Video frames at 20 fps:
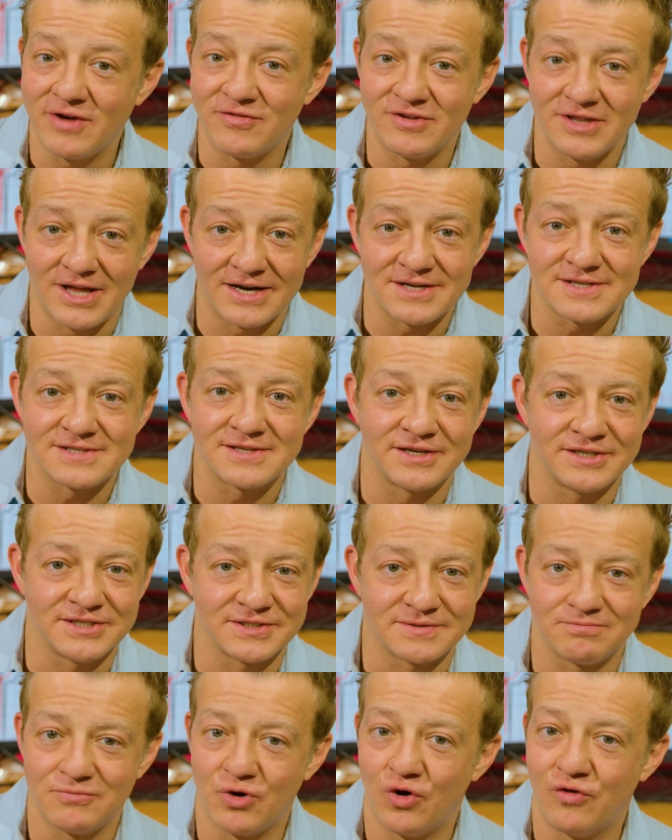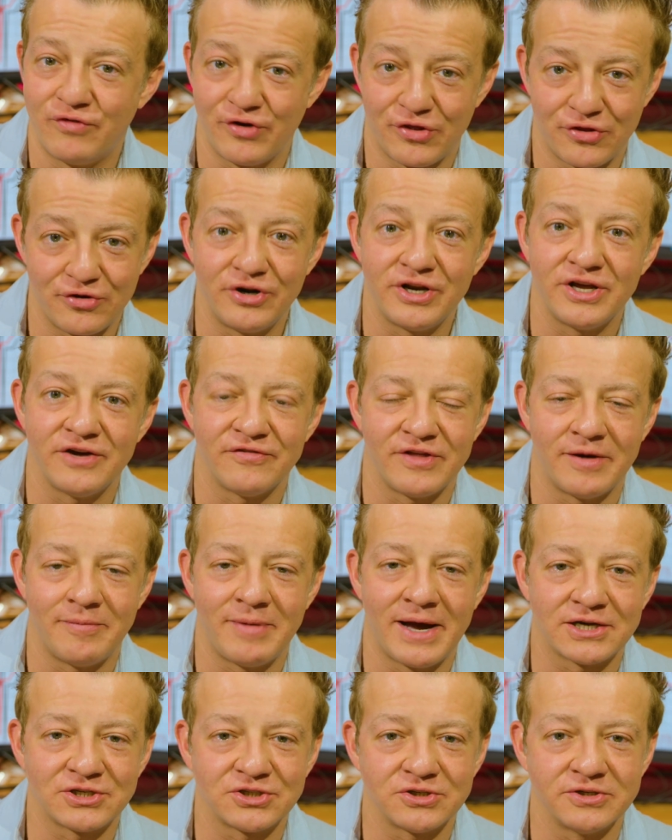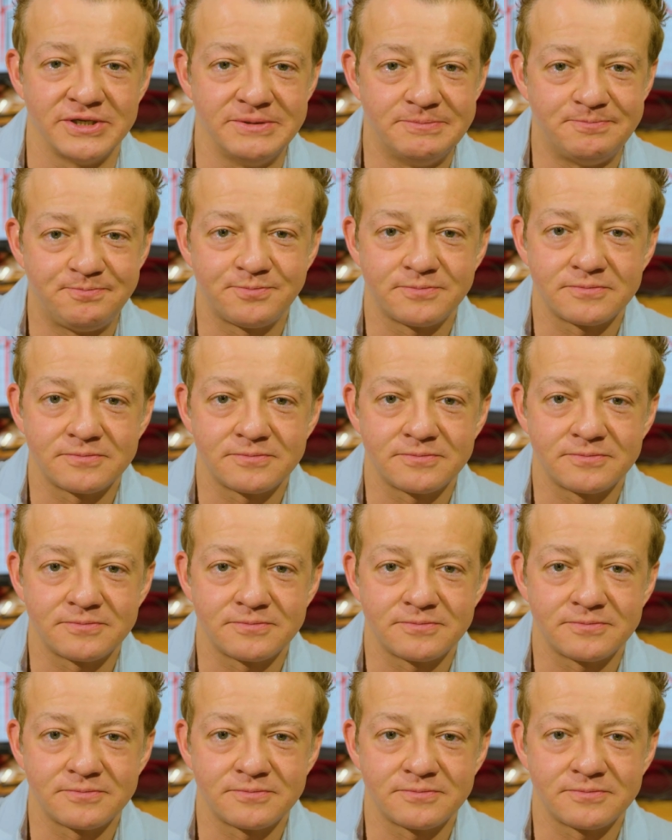we have a lot of studies, over thirty of them, actually.